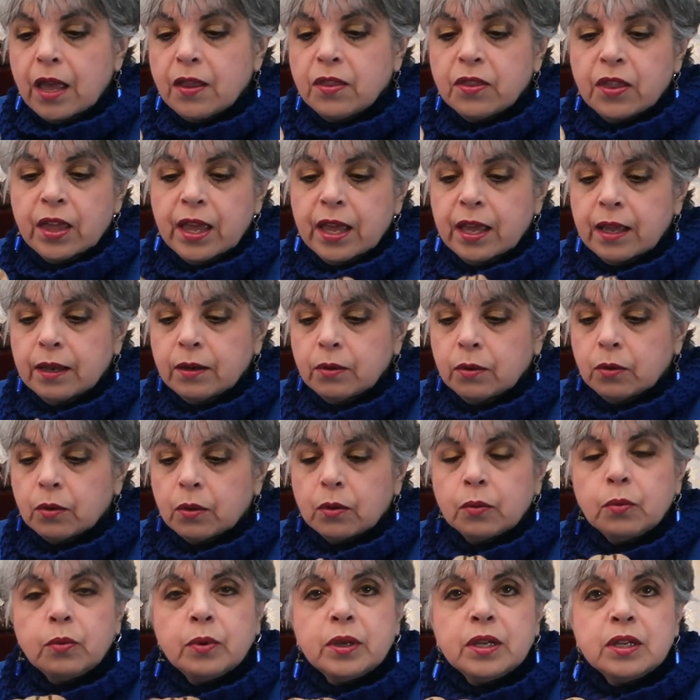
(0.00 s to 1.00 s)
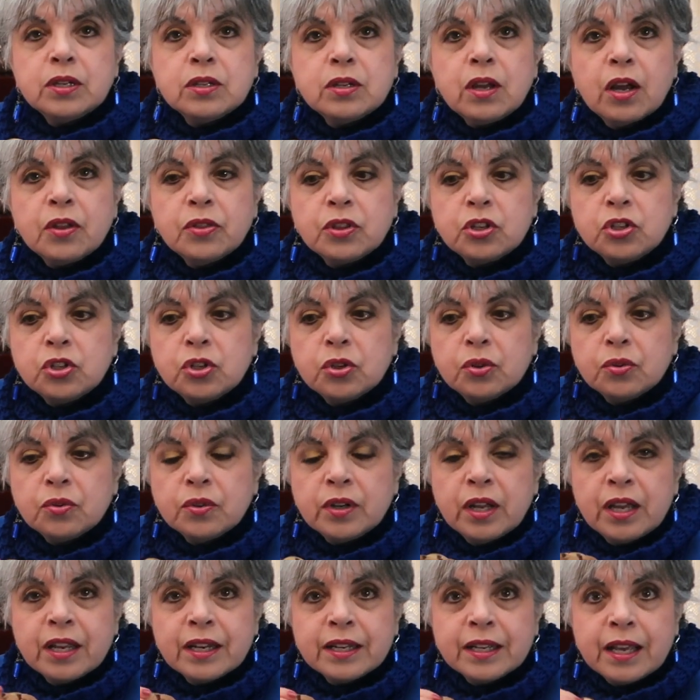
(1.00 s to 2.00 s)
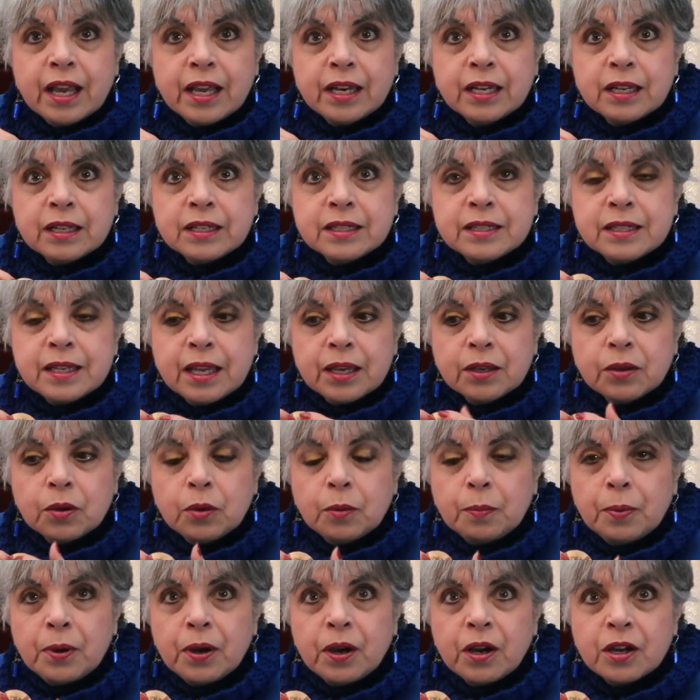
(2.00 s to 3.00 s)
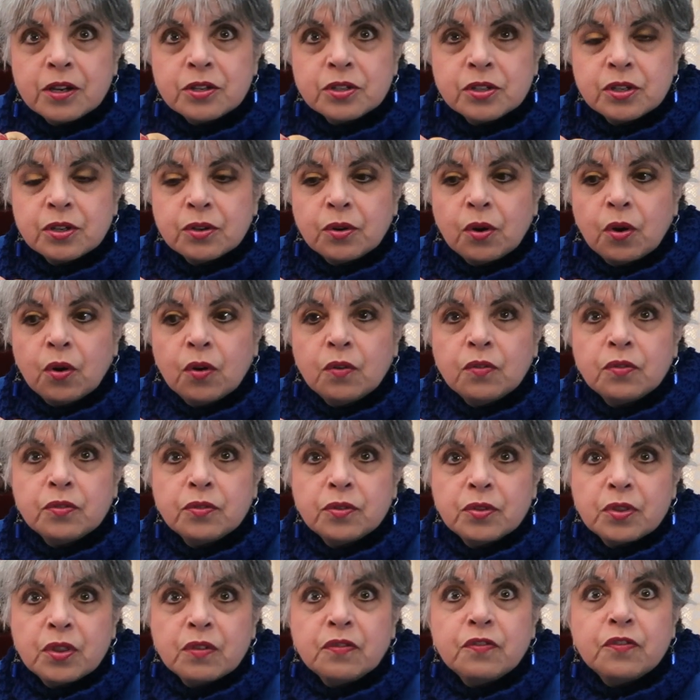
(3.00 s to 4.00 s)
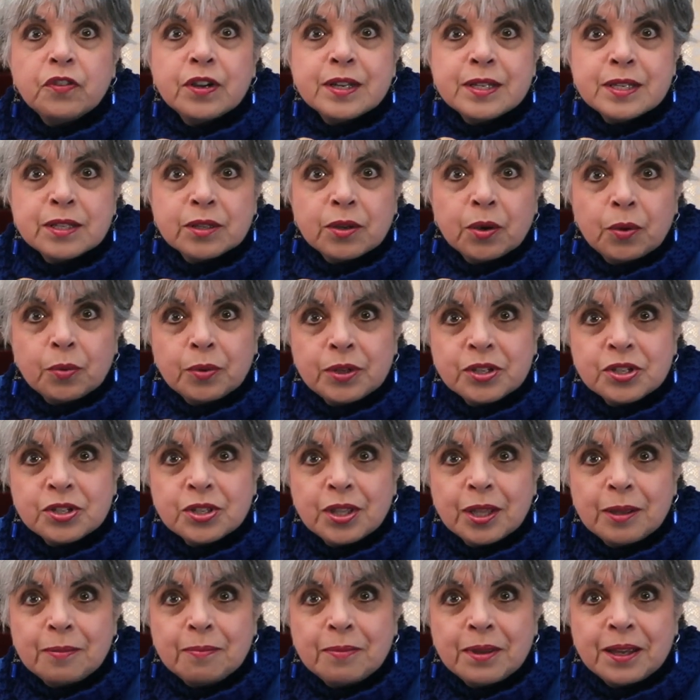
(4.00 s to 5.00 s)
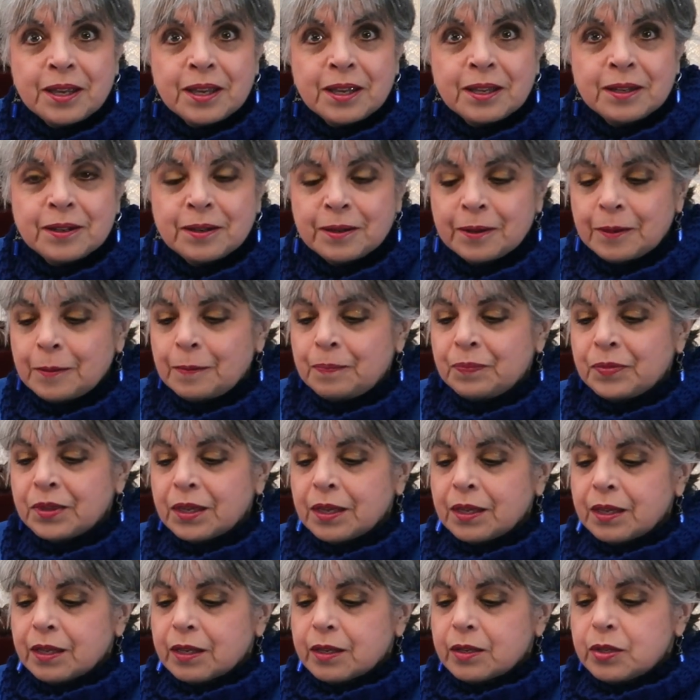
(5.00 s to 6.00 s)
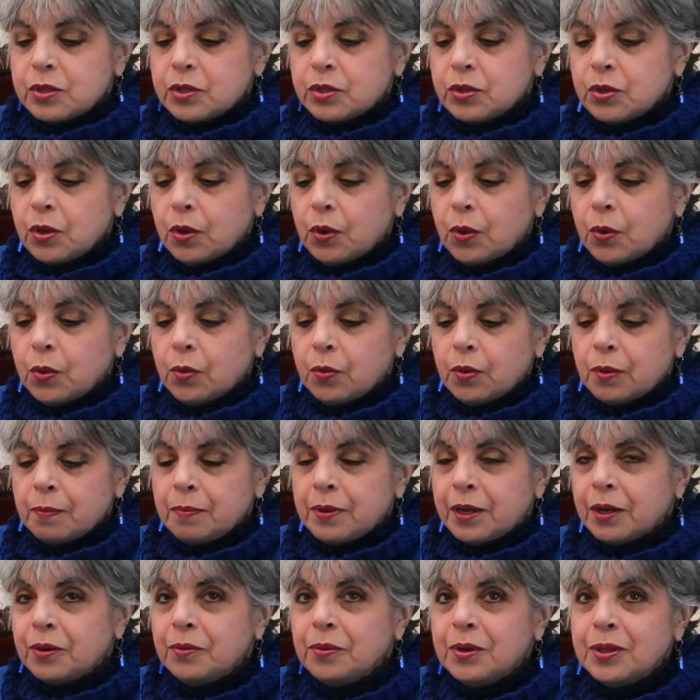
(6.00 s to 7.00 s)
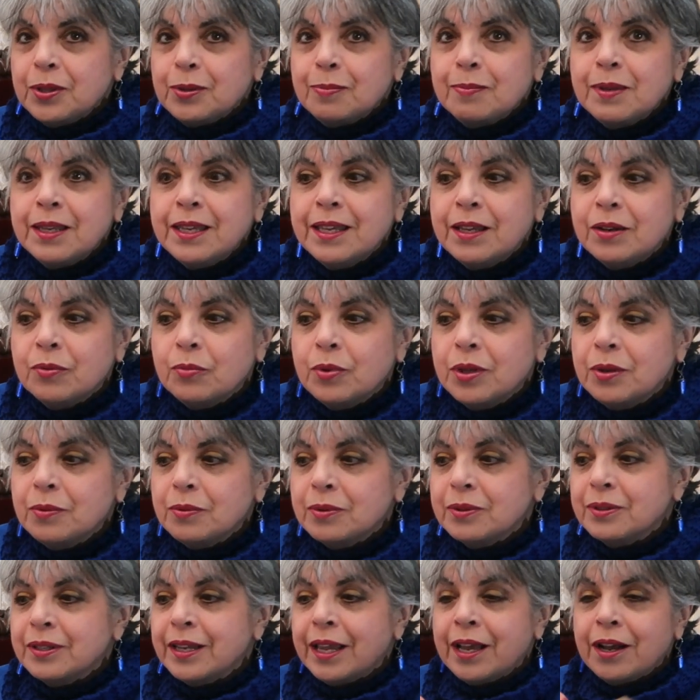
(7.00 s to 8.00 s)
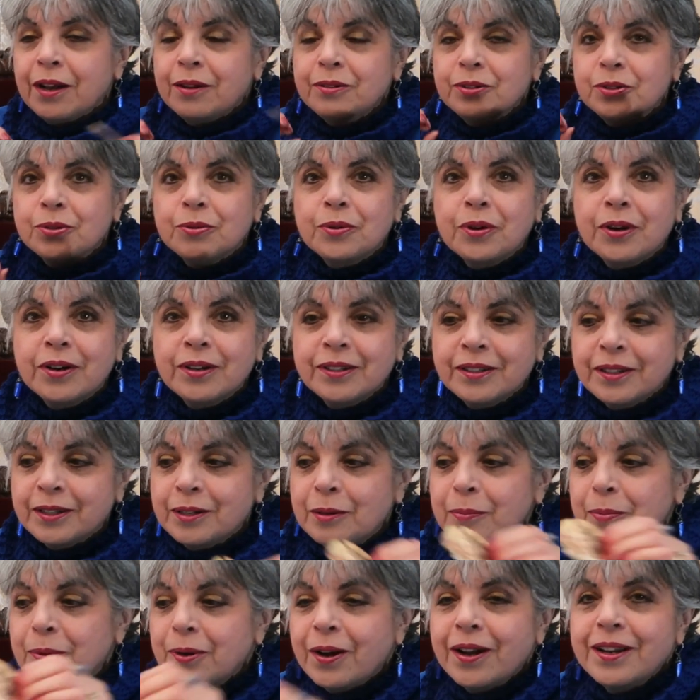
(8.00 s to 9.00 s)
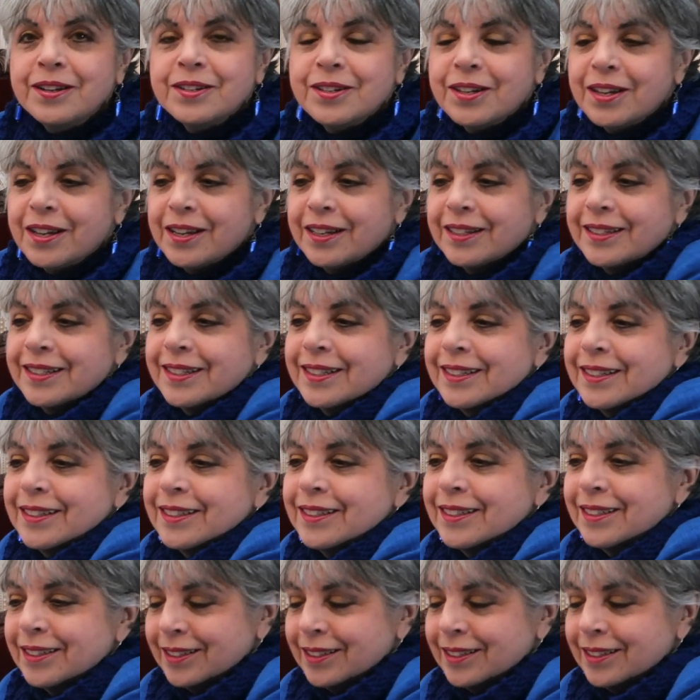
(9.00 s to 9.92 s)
And then we taught the children how to kind of decoupage it over the fresco which they made. So bear with me, and we will now do our little project.